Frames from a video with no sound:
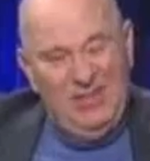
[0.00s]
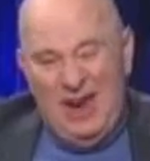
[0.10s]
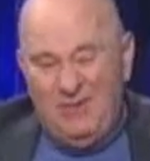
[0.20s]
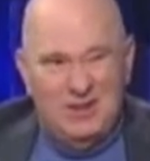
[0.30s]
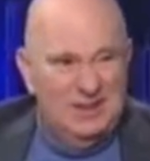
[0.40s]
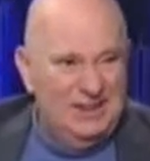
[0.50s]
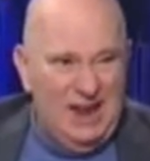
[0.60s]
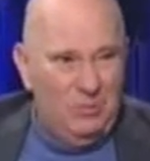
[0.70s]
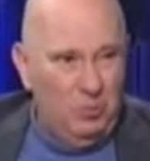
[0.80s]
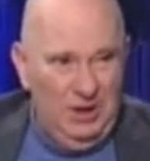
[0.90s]
Africa is
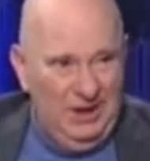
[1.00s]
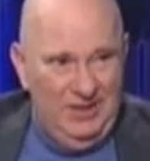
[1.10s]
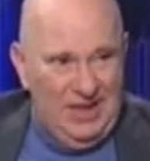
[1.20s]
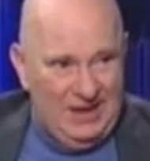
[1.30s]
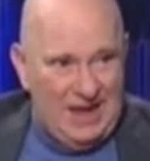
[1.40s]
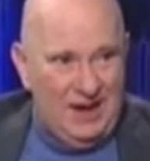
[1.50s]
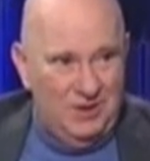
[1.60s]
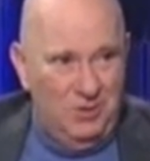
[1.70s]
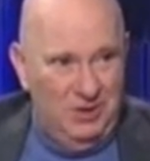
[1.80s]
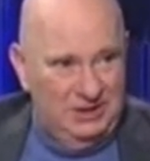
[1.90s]
not really in that
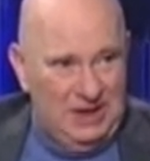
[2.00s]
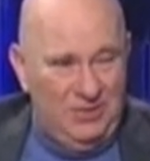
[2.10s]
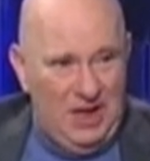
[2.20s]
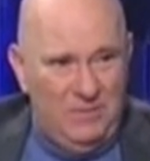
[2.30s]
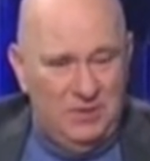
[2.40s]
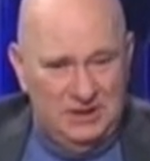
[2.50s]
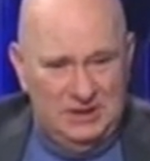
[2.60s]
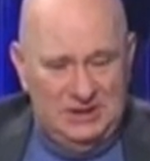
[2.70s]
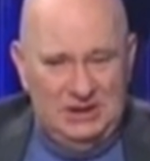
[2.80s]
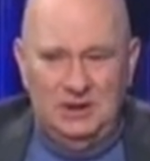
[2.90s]
category. South Africa
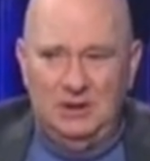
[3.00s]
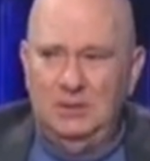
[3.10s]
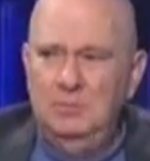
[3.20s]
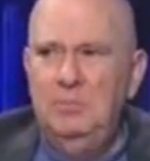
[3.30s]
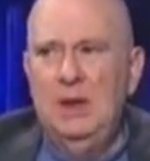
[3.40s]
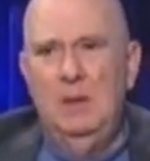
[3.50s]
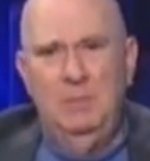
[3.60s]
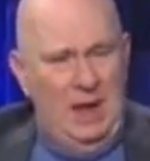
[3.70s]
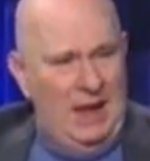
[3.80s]
is still, by